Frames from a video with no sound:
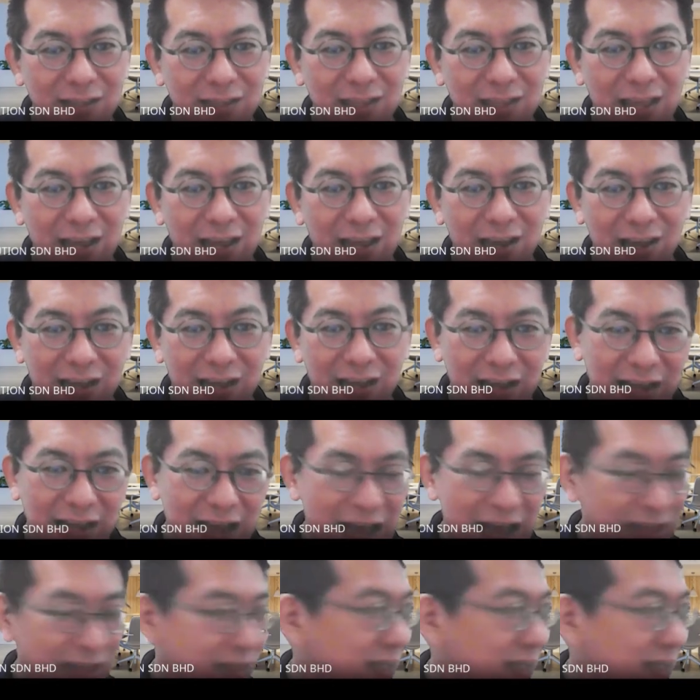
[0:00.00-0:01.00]
like
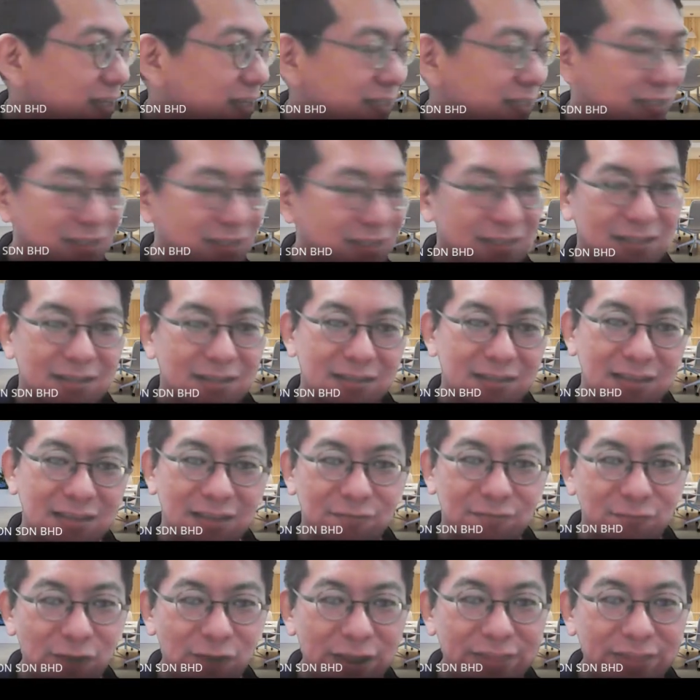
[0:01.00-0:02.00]
others.
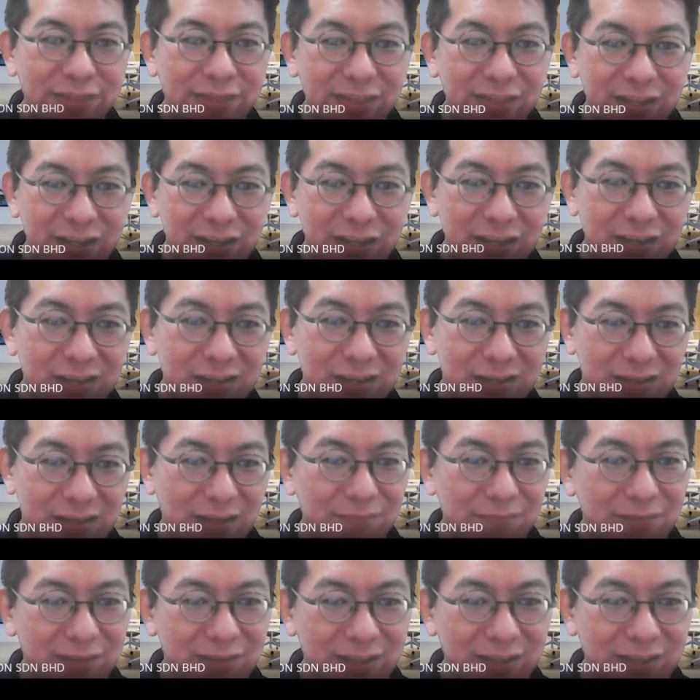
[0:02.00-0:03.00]
If rental,
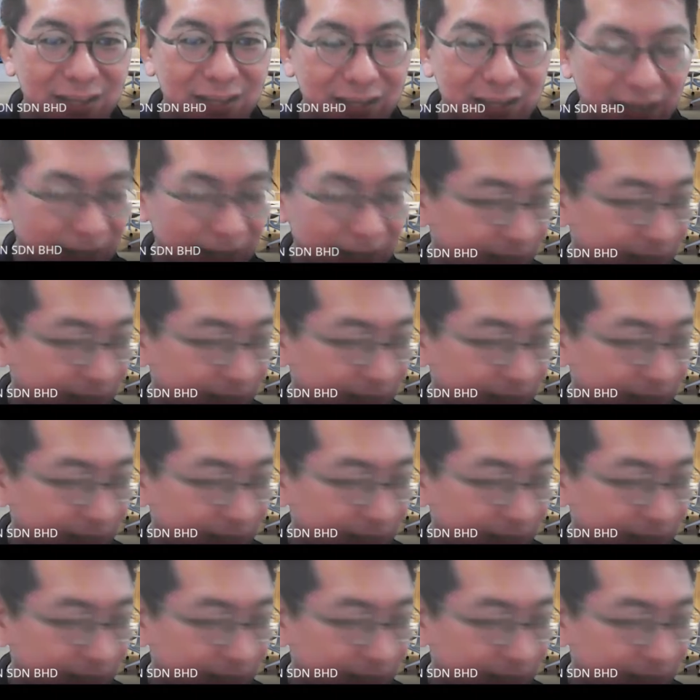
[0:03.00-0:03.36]
definitely